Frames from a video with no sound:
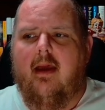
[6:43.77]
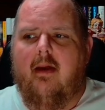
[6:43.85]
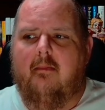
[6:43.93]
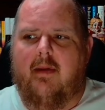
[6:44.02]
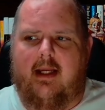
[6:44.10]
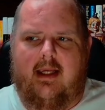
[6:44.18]

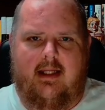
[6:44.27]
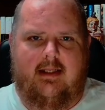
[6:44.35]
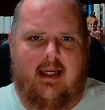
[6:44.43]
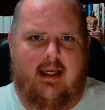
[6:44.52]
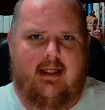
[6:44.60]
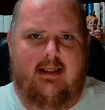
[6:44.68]
but he
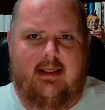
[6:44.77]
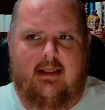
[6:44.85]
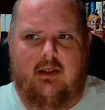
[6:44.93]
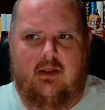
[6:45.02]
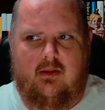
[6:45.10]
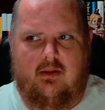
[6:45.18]
does
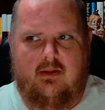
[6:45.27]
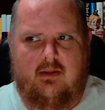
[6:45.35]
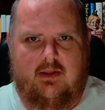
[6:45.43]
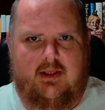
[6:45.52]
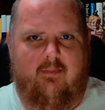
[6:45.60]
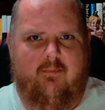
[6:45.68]

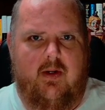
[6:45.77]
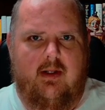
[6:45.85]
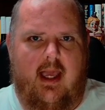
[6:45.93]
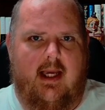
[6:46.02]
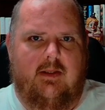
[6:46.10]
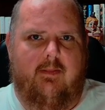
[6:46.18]
subvert
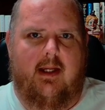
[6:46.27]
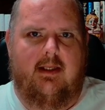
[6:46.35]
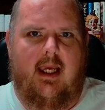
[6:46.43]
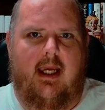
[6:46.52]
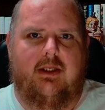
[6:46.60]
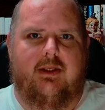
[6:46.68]

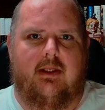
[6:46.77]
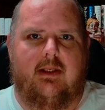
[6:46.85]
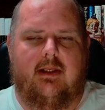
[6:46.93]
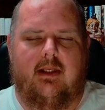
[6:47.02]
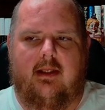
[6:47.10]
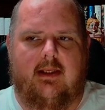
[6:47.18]

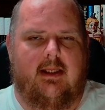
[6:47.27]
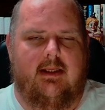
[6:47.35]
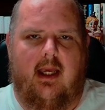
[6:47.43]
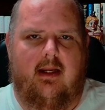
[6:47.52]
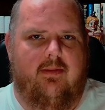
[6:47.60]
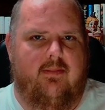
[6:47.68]
expectations. This is
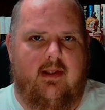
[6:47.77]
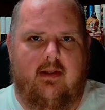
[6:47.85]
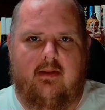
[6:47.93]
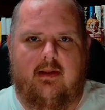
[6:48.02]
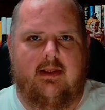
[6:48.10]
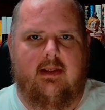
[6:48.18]
not a
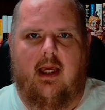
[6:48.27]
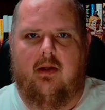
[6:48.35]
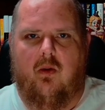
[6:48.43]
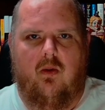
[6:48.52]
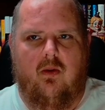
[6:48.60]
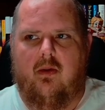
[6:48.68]
thriller, this is not
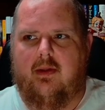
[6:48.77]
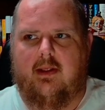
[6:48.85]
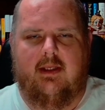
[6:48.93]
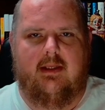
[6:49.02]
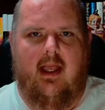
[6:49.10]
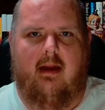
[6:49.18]
horror,
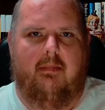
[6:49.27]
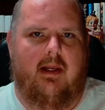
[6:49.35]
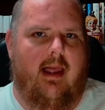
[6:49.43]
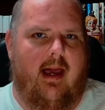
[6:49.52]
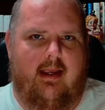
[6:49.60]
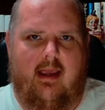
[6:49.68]
this is not
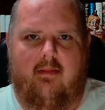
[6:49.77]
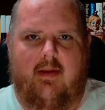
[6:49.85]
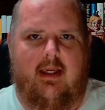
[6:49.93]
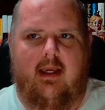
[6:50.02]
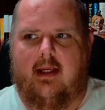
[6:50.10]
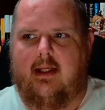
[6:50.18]
plot
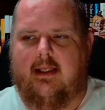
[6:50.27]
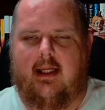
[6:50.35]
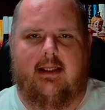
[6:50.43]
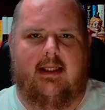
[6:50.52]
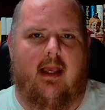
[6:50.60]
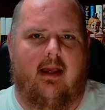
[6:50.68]
heavy. It is a
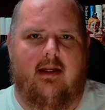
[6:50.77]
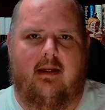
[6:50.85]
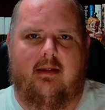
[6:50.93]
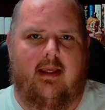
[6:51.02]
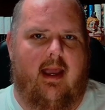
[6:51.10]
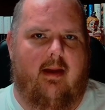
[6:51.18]

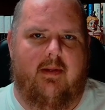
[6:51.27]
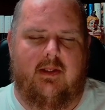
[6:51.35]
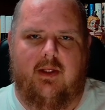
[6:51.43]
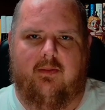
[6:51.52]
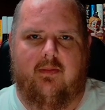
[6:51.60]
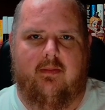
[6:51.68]
saga that
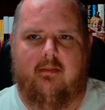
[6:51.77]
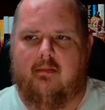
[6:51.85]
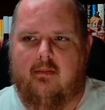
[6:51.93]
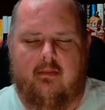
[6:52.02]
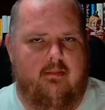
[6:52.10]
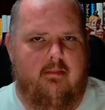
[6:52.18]
happens over
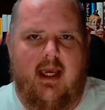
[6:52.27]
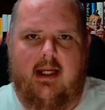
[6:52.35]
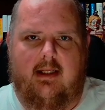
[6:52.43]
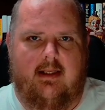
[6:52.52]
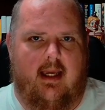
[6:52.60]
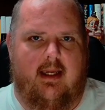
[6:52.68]

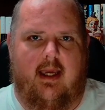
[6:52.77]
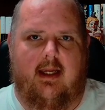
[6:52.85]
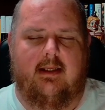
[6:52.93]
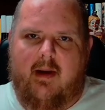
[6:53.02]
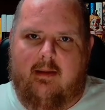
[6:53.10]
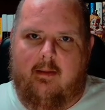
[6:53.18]
many
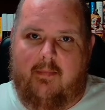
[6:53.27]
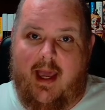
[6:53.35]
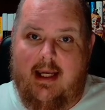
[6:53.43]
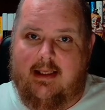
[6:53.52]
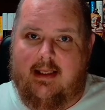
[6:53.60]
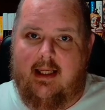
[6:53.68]
decades, but the
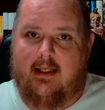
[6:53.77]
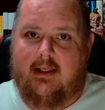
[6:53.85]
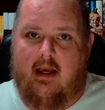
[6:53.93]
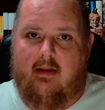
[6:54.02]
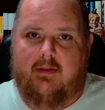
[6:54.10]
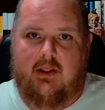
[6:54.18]
pacing is
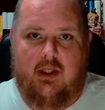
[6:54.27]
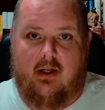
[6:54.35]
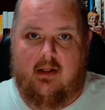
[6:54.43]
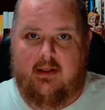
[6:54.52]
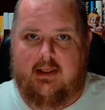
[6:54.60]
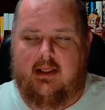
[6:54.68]
off the
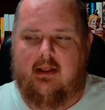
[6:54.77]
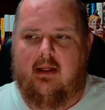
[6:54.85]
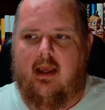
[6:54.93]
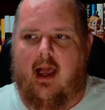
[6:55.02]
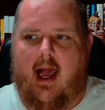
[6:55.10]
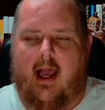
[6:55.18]
charts.
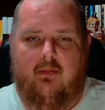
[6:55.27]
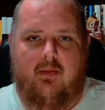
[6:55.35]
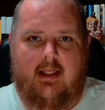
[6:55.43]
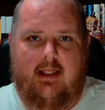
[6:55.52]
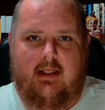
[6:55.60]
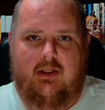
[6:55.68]
I
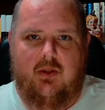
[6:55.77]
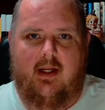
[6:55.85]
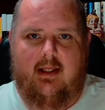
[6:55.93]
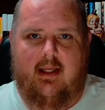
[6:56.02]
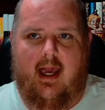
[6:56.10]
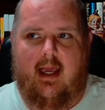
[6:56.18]
really
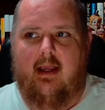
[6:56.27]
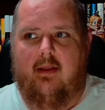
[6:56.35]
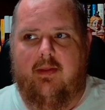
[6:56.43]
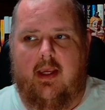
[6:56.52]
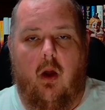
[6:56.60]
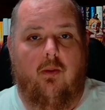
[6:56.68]
enjoyed that.
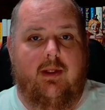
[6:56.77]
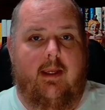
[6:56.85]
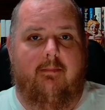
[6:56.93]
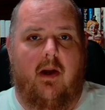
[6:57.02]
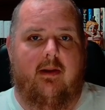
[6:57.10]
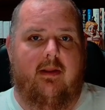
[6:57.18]
The only
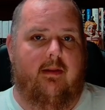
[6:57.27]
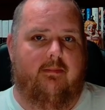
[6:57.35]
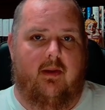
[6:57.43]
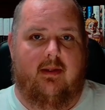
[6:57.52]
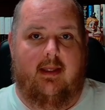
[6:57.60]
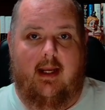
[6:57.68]
part of the
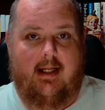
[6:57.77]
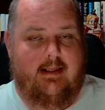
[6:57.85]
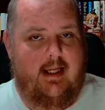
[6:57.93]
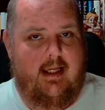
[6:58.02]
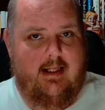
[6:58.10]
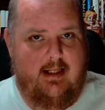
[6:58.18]
book that I
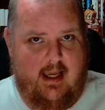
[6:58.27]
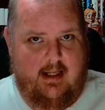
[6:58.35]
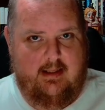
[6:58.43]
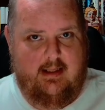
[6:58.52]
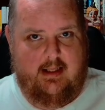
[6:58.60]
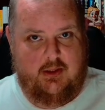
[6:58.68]
did
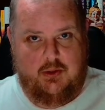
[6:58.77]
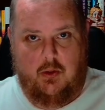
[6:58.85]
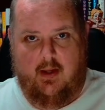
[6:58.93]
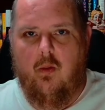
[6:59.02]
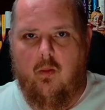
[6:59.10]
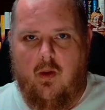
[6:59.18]
not
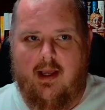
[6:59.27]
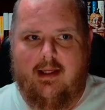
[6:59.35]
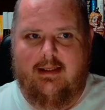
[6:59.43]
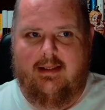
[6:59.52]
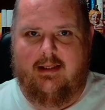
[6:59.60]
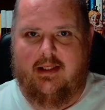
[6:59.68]
enjoy
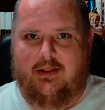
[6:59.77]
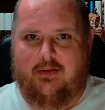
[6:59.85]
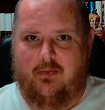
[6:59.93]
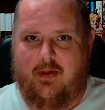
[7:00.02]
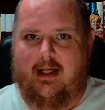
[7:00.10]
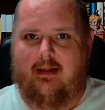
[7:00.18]
was
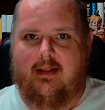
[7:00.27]
reading the